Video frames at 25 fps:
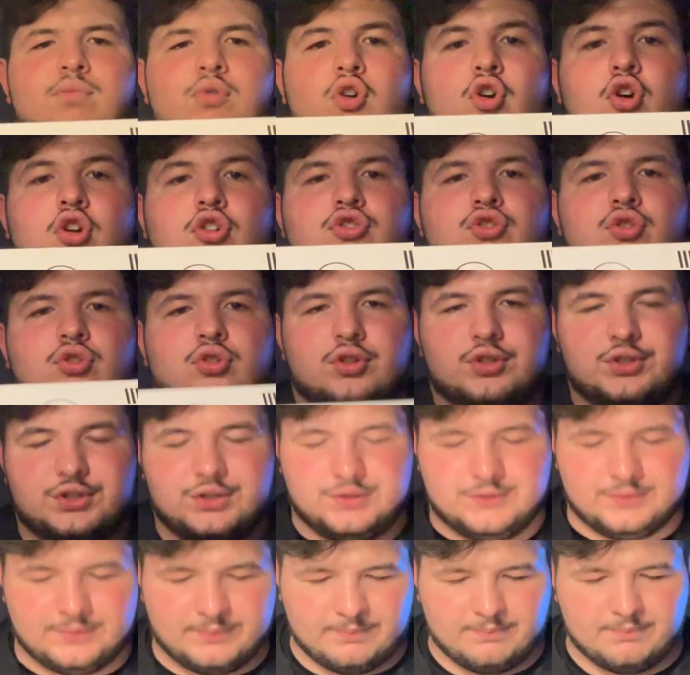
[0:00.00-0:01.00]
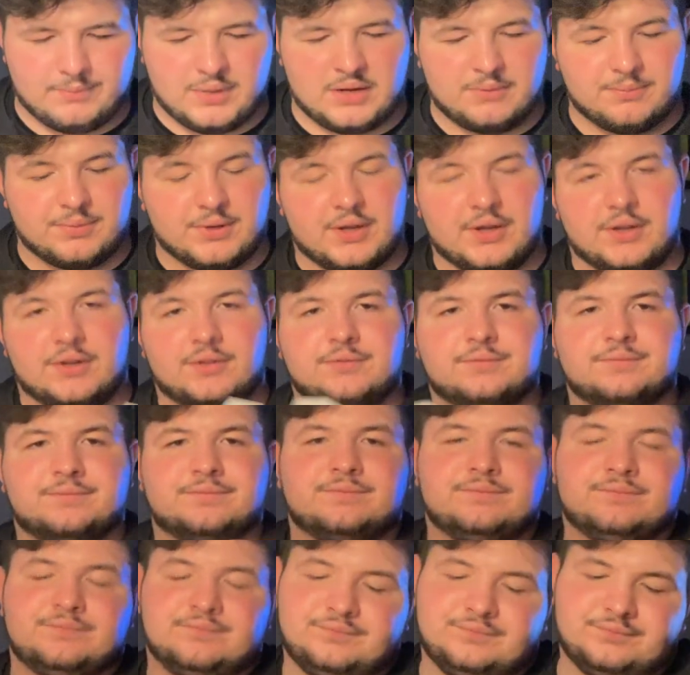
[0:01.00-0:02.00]
Paul George. Bang bang.
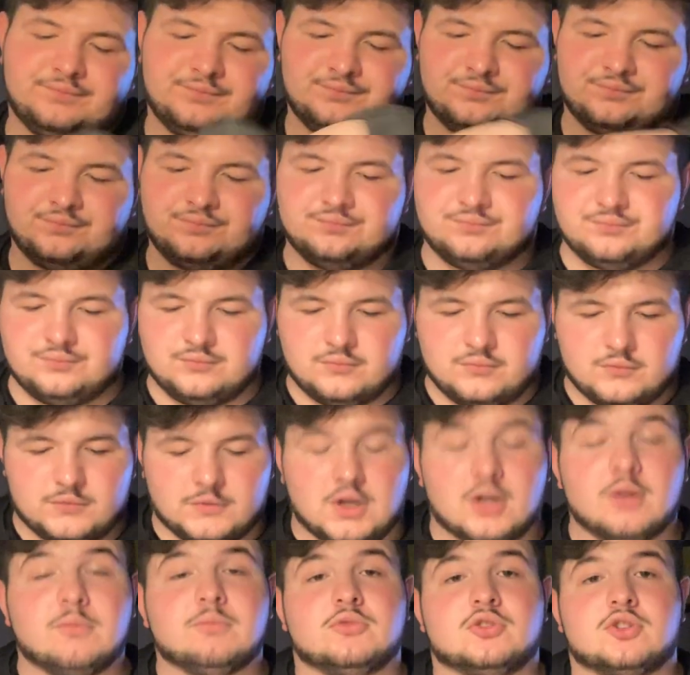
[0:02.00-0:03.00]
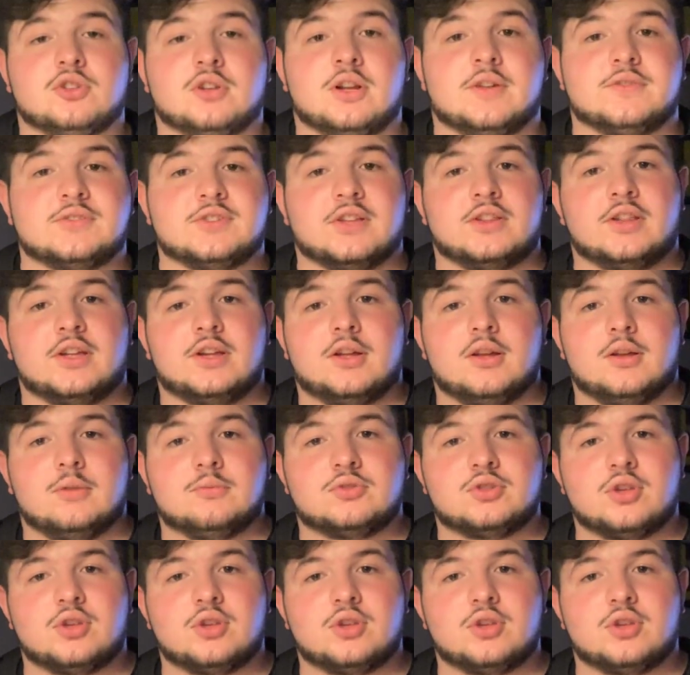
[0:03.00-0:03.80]
Oh, shouldn't have said that.